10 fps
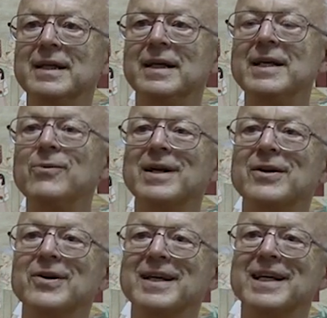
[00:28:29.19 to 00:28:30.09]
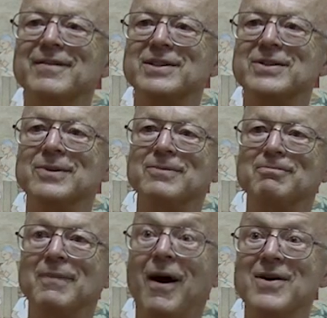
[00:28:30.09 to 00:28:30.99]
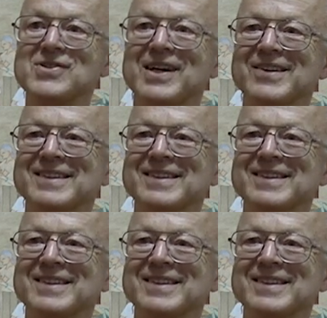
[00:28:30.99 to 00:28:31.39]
And he wanted her to give it to our center.